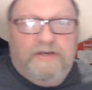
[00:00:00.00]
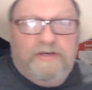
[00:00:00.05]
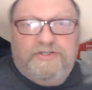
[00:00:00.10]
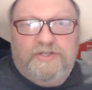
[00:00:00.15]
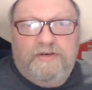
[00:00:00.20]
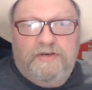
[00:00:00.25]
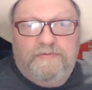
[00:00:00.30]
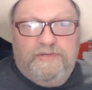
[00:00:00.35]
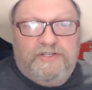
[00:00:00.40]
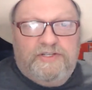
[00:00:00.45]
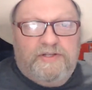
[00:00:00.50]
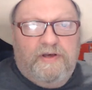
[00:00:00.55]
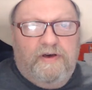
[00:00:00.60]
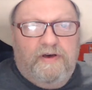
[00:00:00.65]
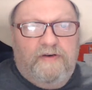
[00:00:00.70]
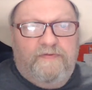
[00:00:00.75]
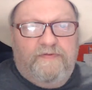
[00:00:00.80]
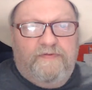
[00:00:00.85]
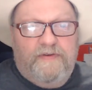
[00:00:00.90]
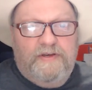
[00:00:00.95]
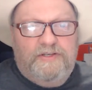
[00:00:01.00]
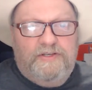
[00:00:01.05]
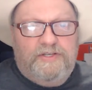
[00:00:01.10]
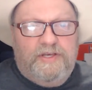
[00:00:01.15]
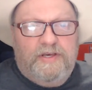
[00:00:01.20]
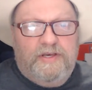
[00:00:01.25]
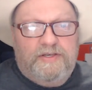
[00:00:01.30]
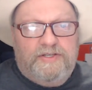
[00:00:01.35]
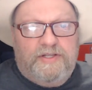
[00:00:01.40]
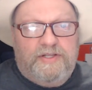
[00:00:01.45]
Superstar
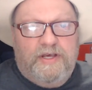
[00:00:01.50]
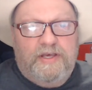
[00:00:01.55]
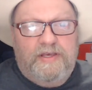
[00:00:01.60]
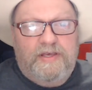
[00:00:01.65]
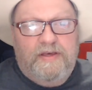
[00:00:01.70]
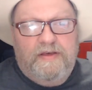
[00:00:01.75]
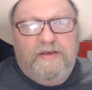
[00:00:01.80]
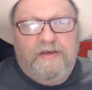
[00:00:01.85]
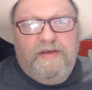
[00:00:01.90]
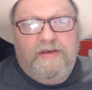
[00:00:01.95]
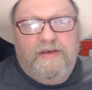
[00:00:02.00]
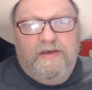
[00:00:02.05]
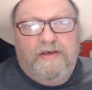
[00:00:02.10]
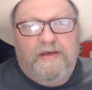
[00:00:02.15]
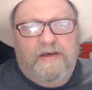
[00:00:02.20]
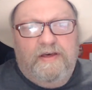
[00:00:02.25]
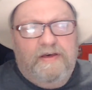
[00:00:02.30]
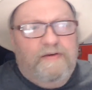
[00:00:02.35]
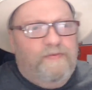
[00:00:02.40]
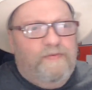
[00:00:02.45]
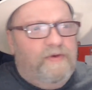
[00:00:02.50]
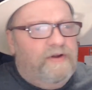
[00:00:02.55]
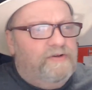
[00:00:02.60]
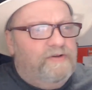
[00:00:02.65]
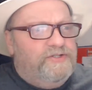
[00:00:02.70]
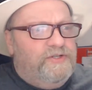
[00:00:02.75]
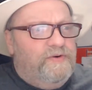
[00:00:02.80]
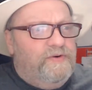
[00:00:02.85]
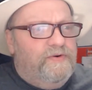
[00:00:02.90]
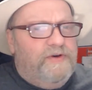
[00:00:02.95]
360 when I
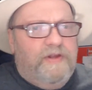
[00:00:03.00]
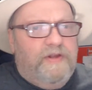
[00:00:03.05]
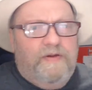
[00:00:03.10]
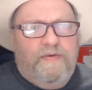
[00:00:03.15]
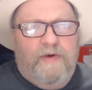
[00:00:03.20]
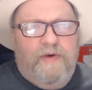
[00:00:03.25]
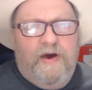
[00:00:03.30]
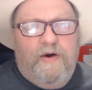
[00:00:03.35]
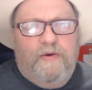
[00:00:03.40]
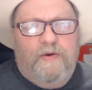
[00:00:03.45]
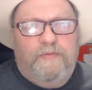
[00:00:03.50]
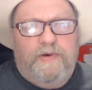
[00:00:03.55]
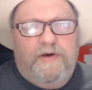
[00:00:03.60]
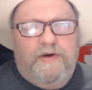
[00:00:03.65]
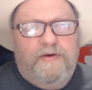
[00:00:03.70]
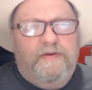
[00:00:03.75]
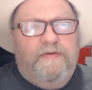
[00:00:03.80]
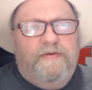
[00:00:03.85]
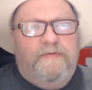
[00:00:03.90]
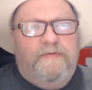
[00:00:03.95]
was talking to Albert.